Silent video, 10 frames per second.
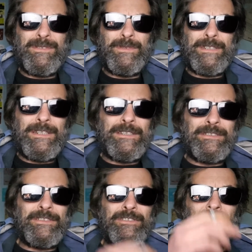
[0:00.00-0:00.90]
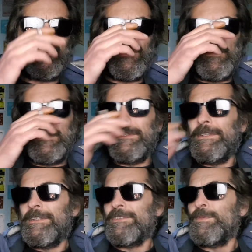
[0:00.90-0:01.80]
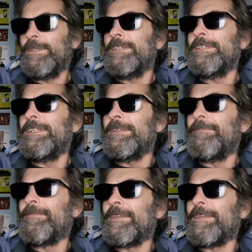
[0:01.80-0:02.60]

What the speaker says: wait there, this is stupid. It's weird, isn't it?